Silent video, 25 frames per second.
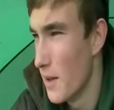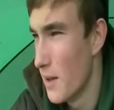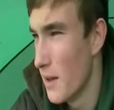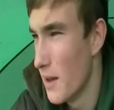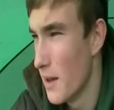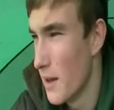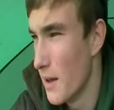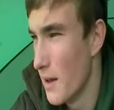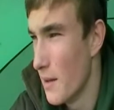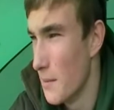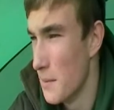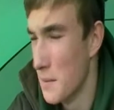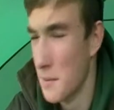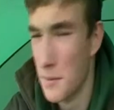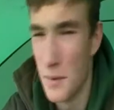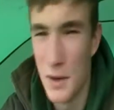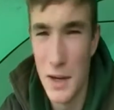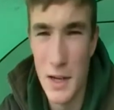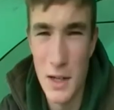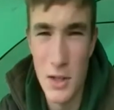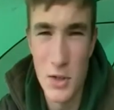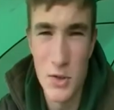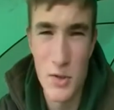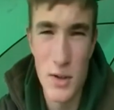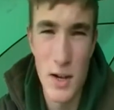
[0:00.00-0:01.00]
and
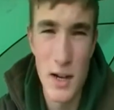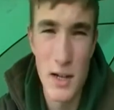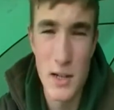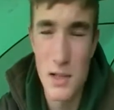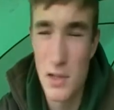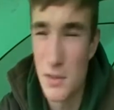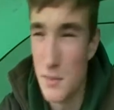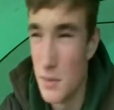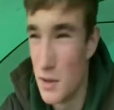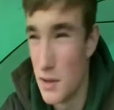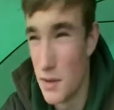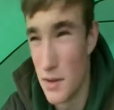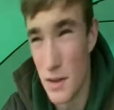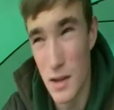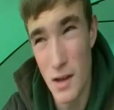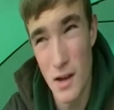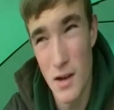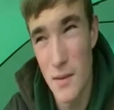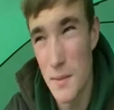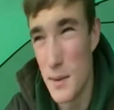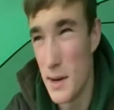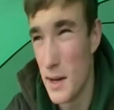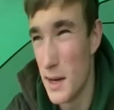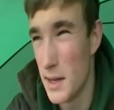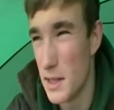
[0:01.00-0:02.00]
really attracts them, and I think
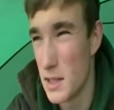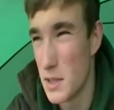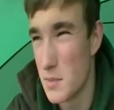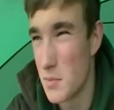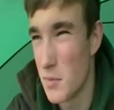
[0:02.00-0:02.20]
coming out of